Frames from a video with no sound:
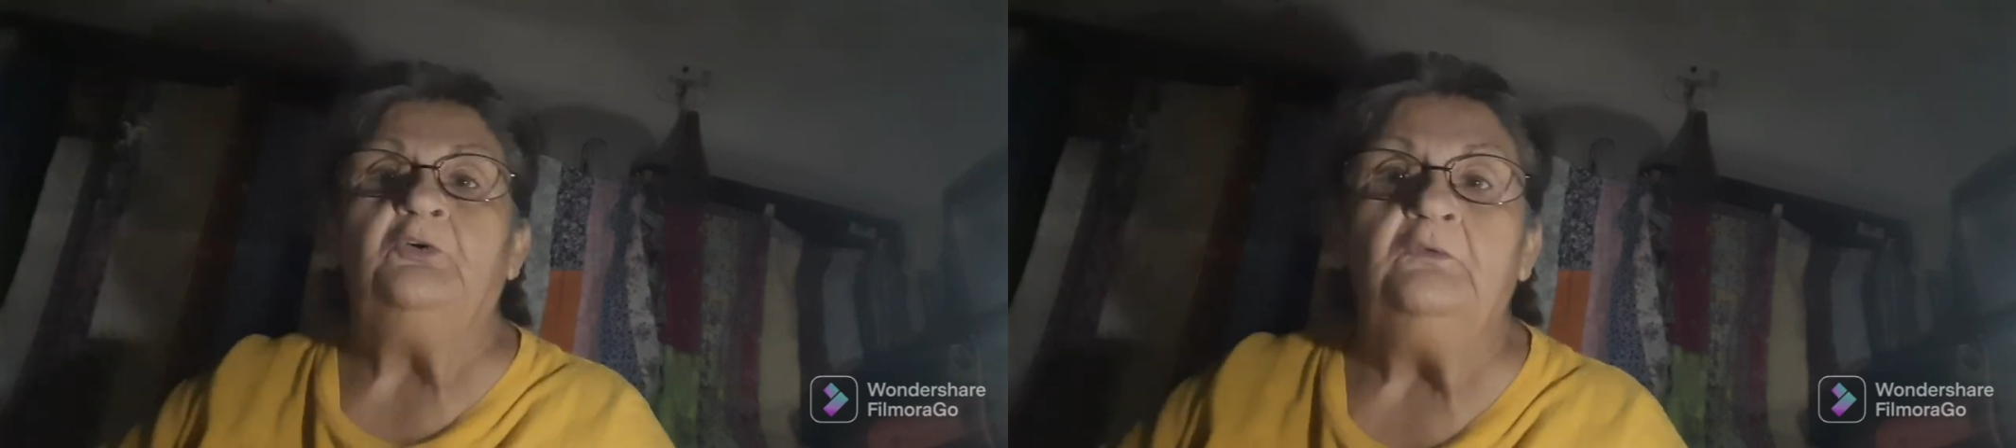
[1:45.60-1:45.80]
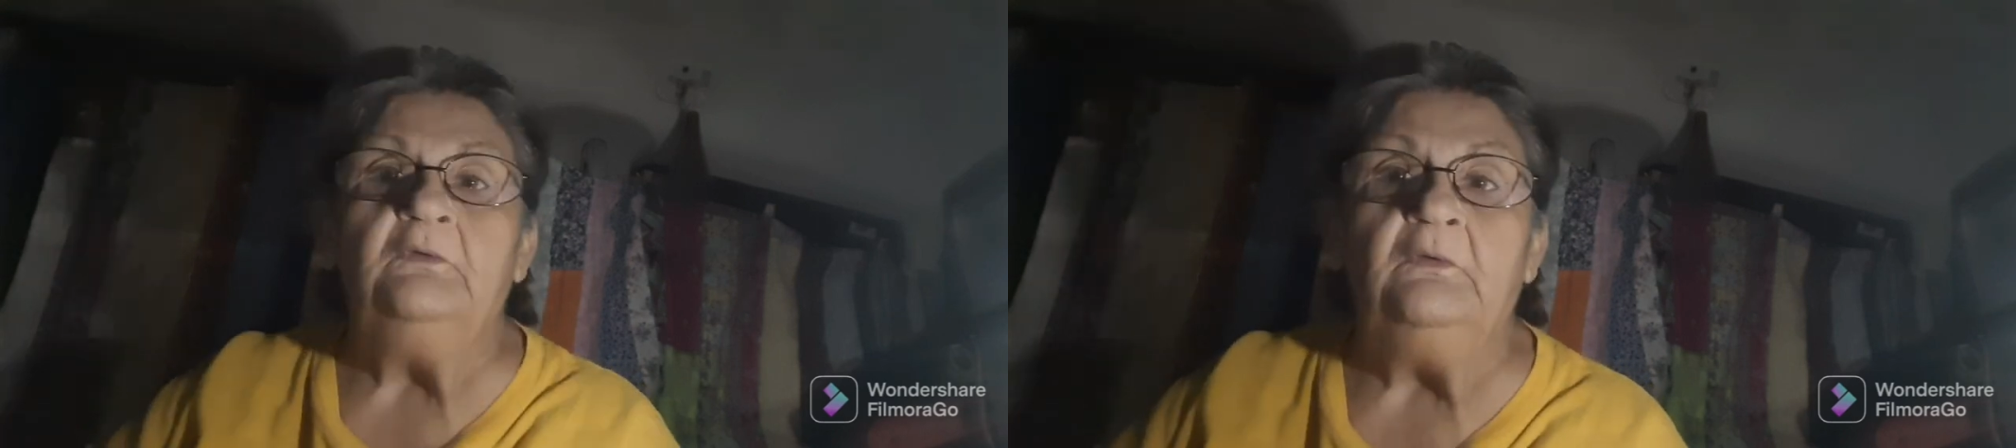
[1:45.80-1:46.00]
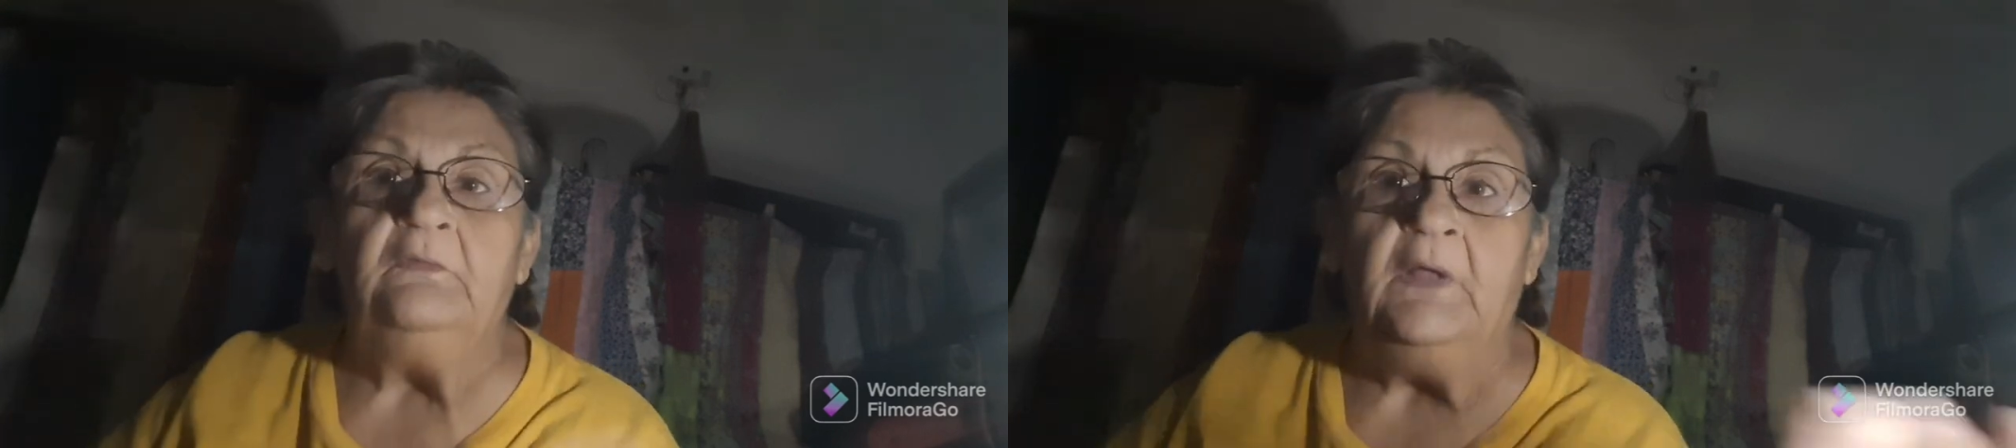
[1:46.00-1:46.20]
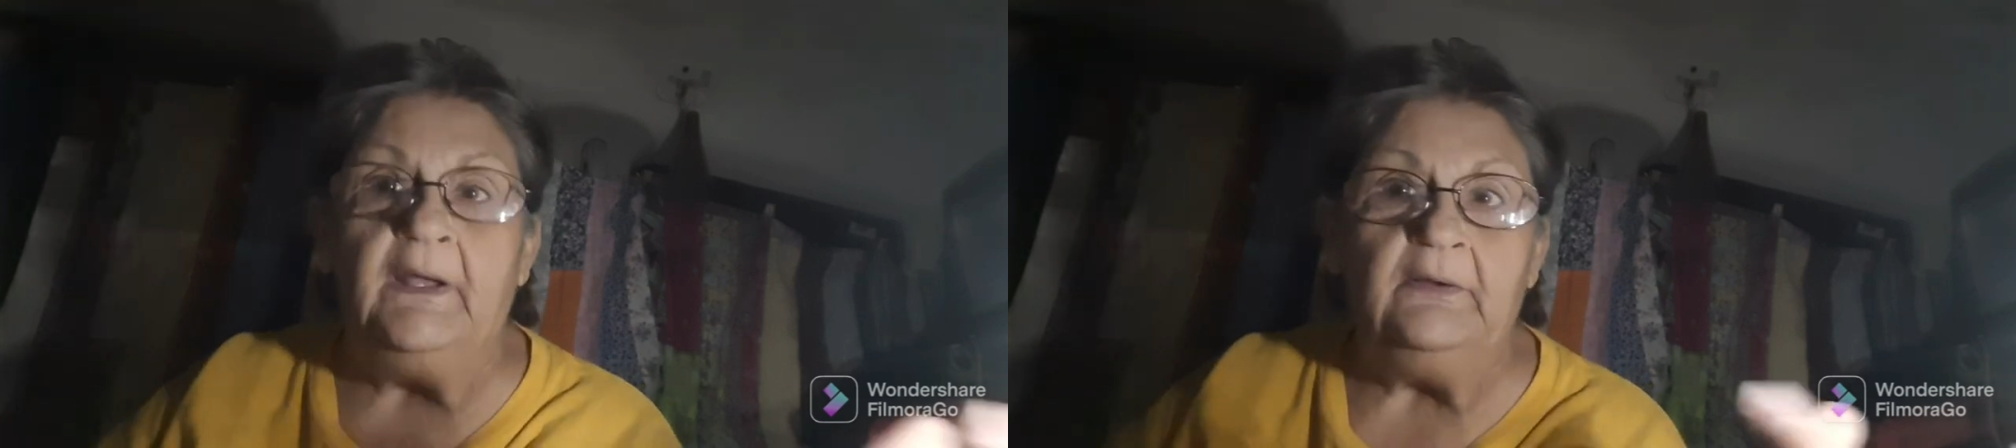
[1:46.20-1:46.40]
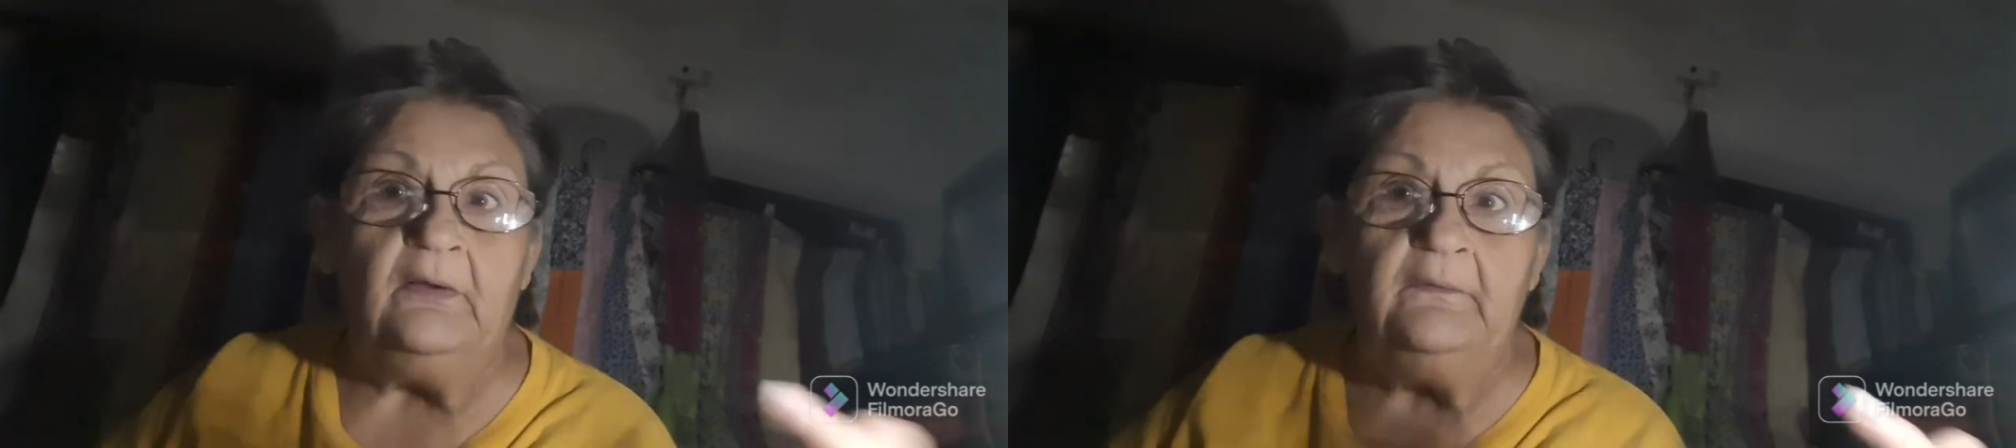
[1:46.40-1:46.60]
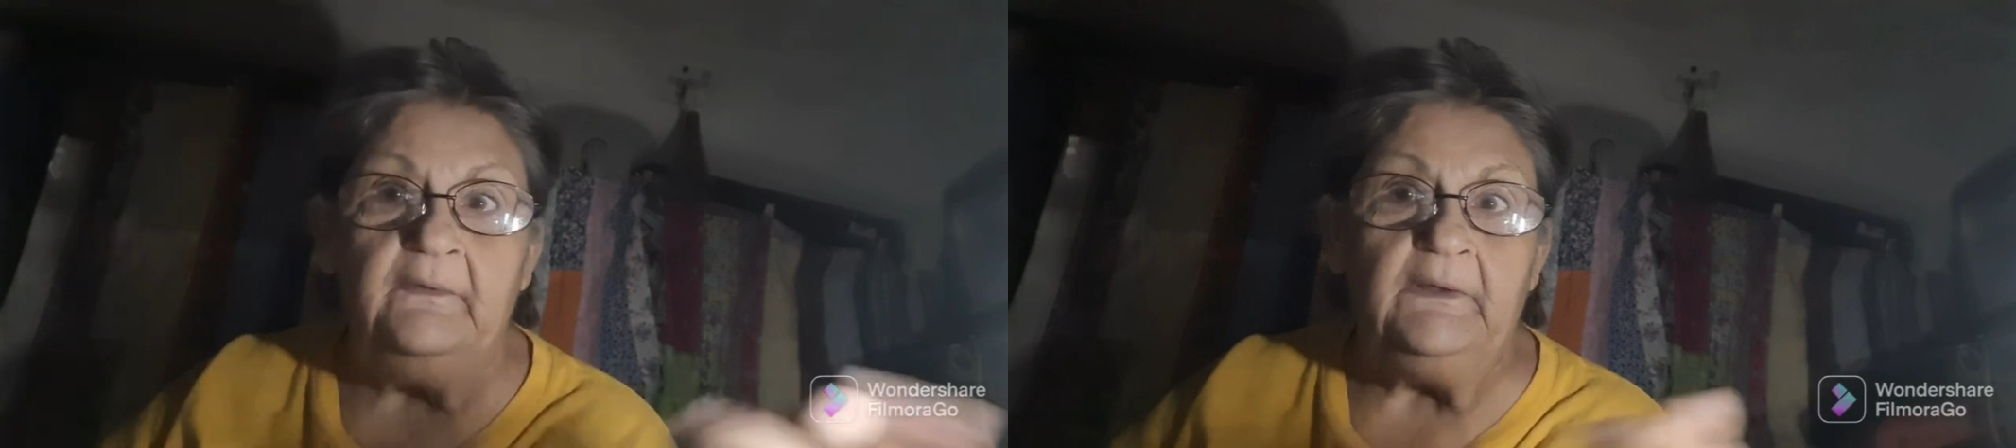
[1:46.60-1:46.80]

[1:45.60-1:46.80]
turn the light on